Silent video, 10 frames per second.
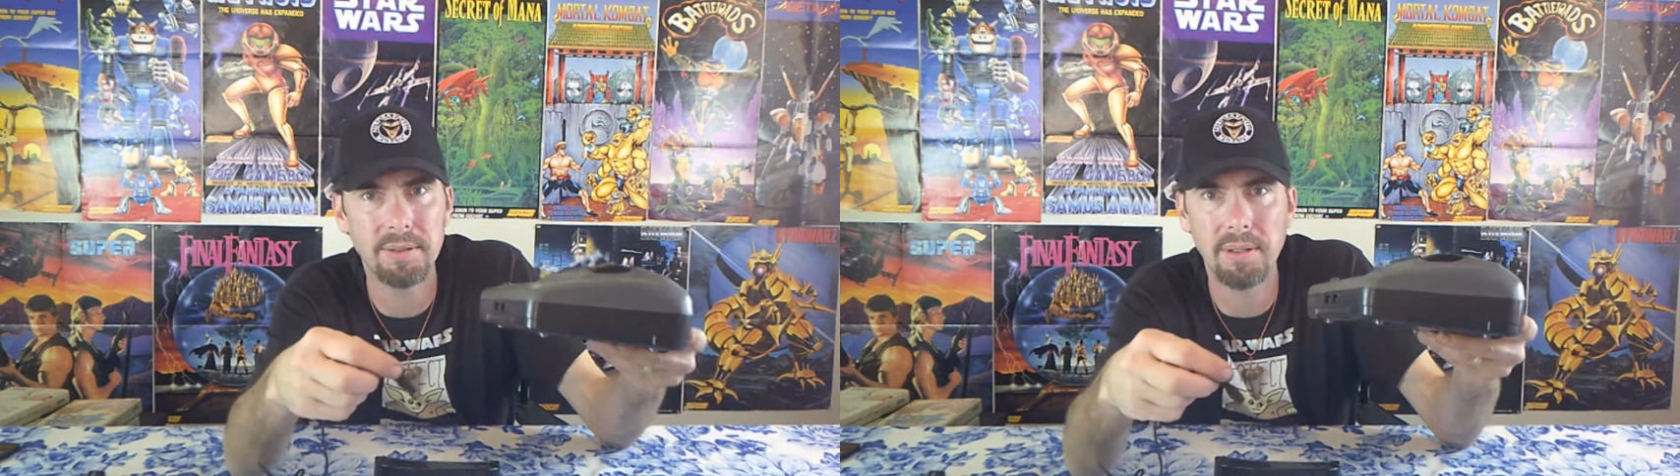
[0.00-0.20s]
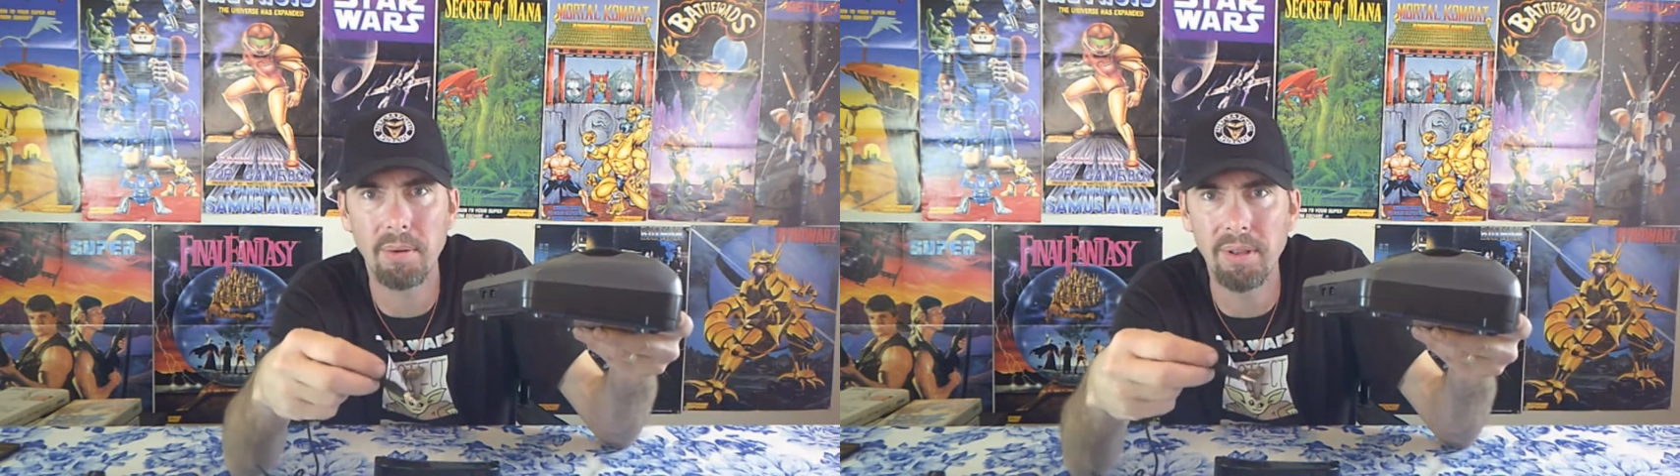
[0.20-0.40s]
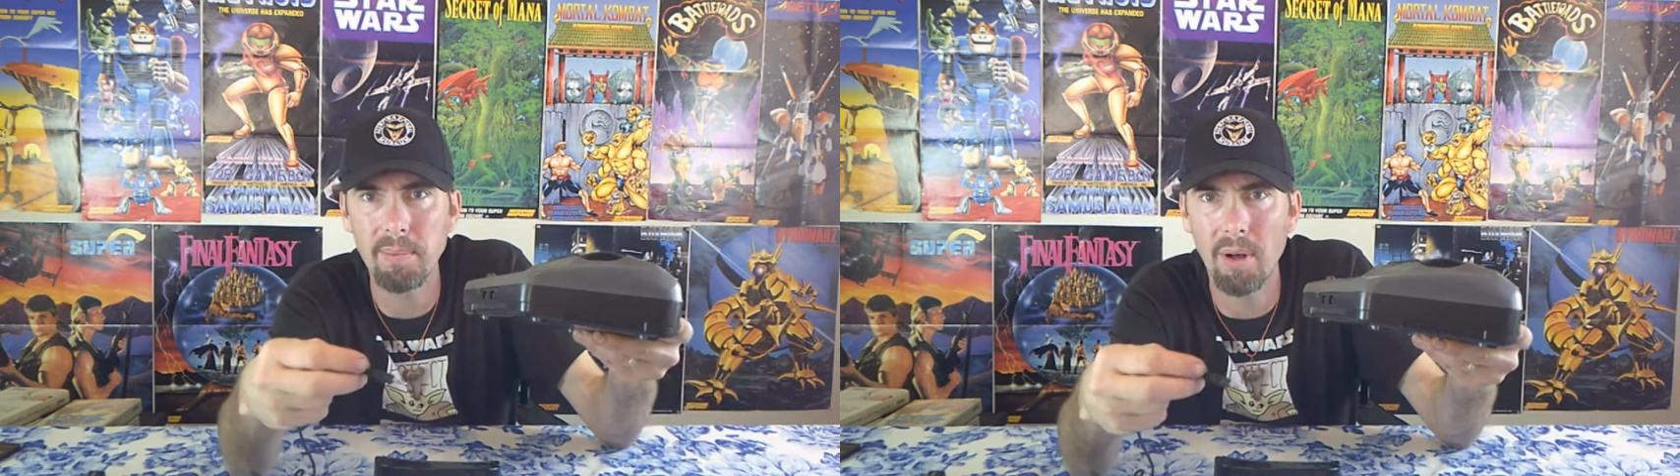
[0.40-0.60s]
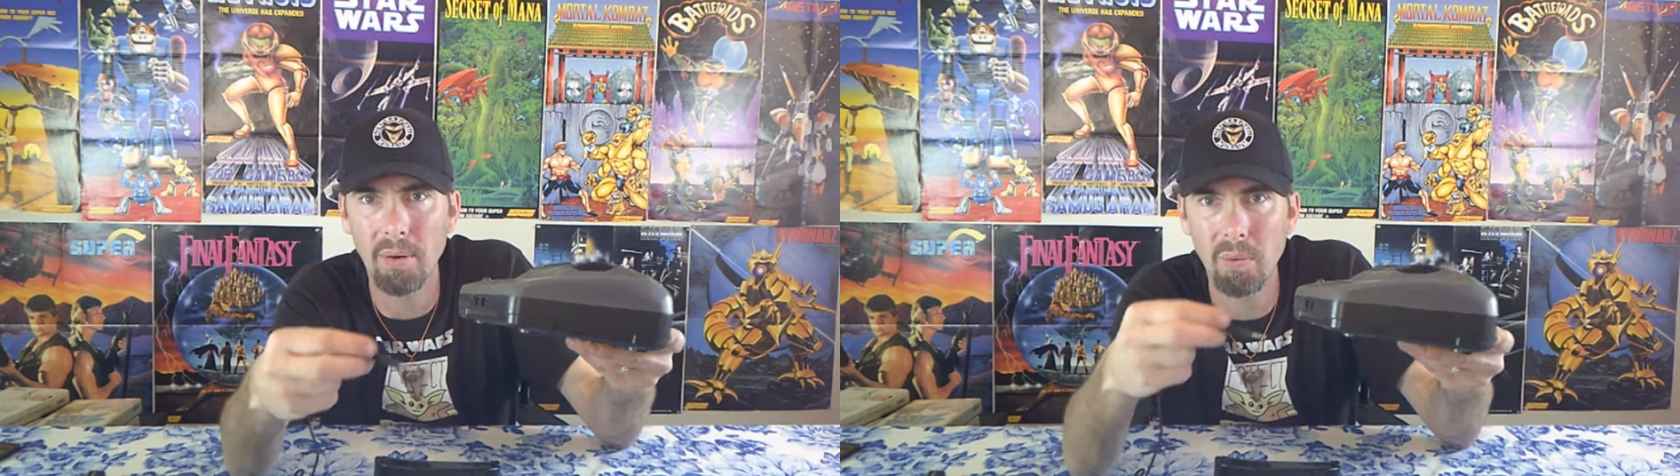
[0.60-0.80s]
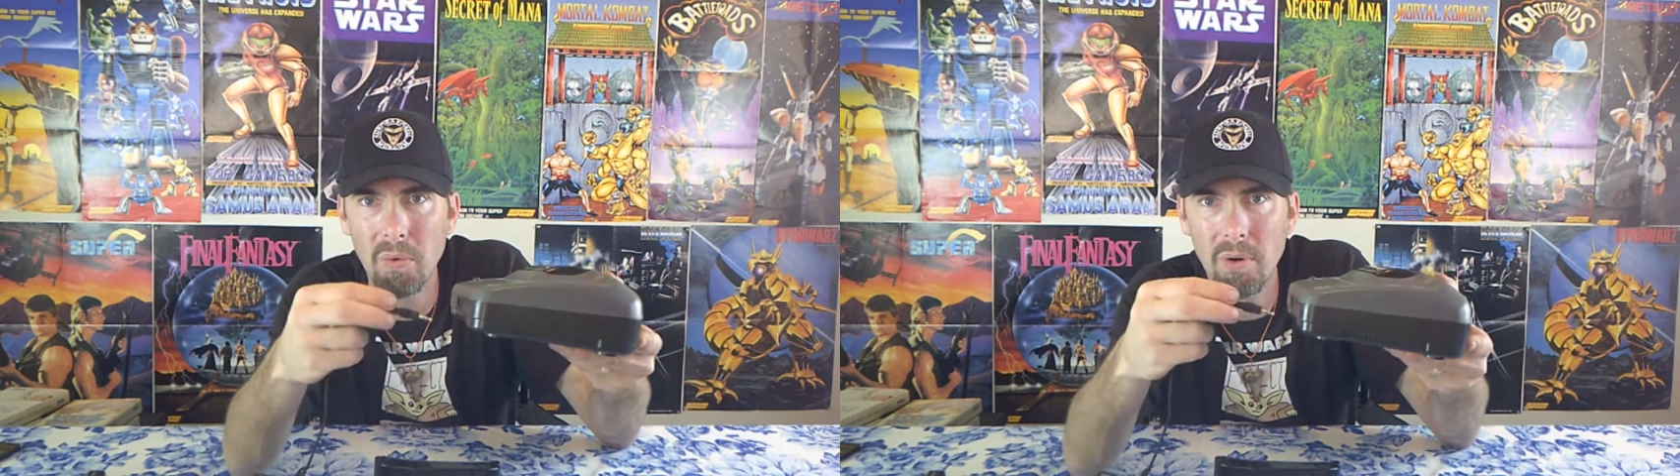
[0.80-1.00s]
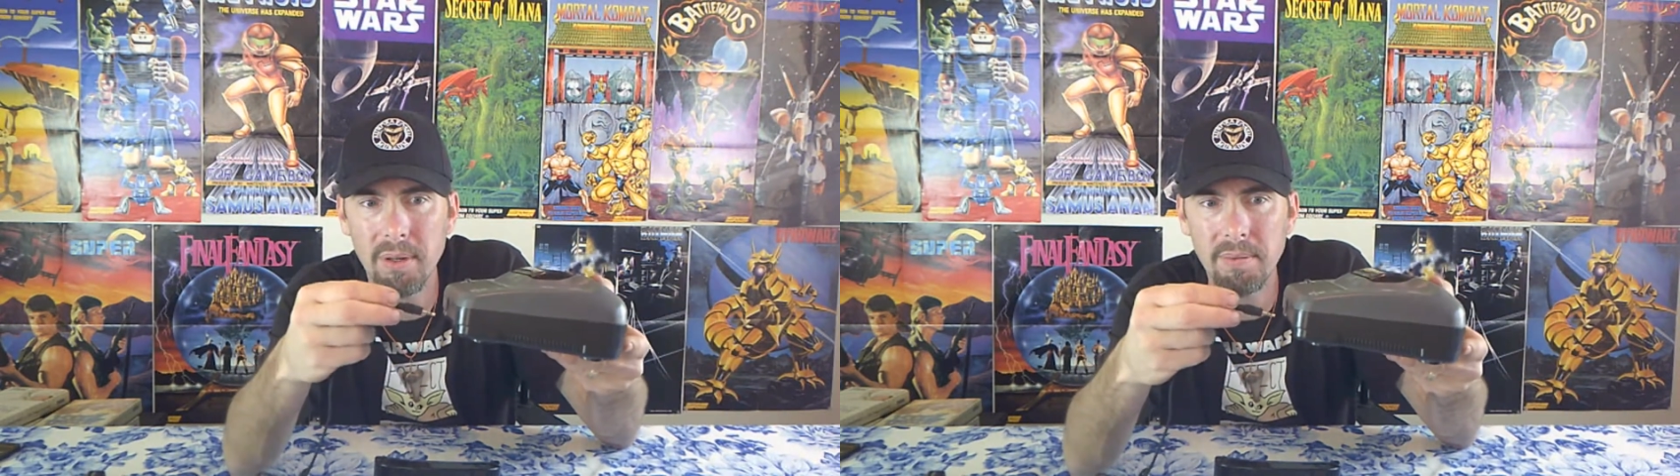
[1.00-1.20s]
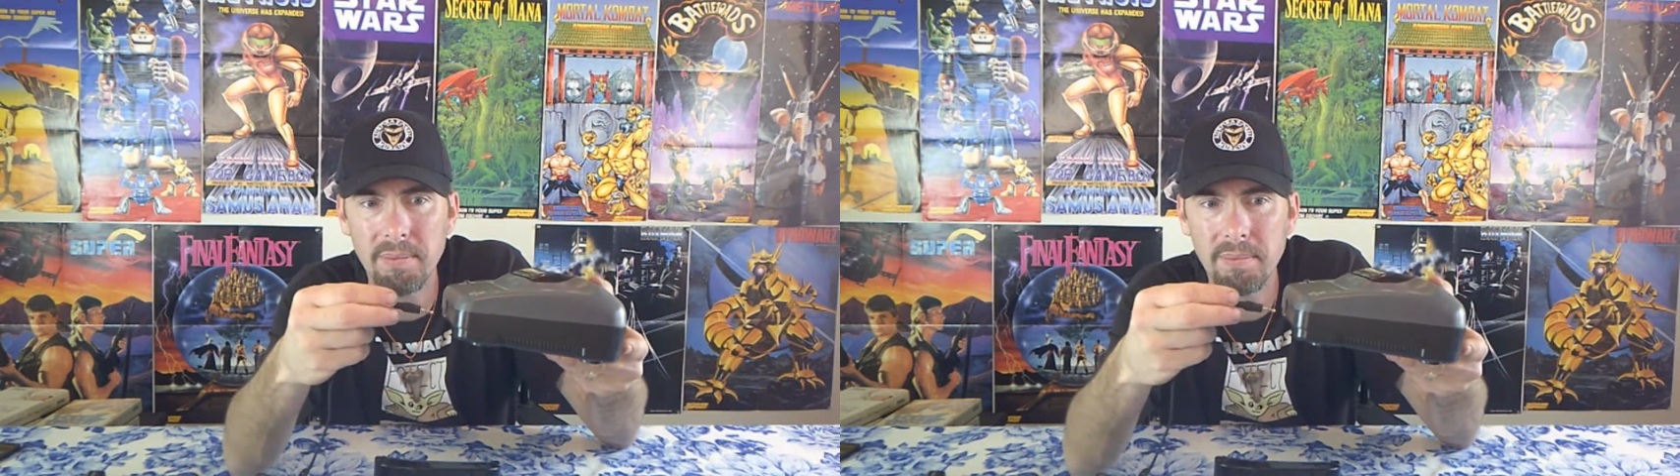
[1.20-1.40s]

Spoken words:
On the Model 1,